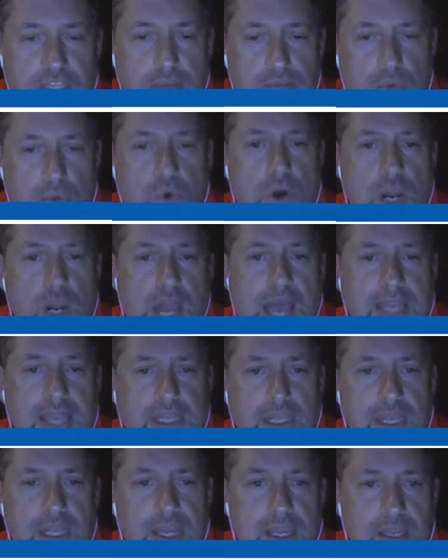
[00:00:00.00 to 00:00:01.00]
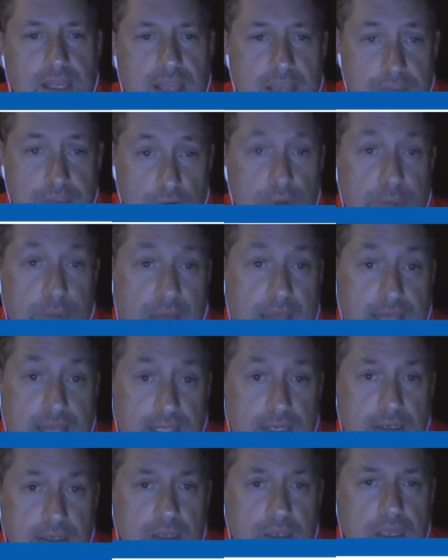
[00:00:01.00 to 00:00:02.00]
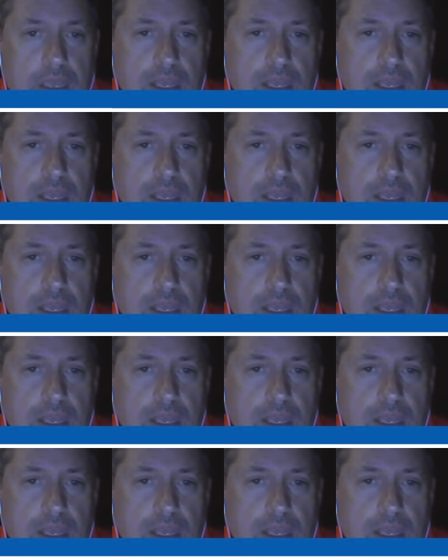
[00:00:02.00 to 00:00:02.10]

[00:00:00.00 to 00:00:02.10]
it more likely, and they're a pilot,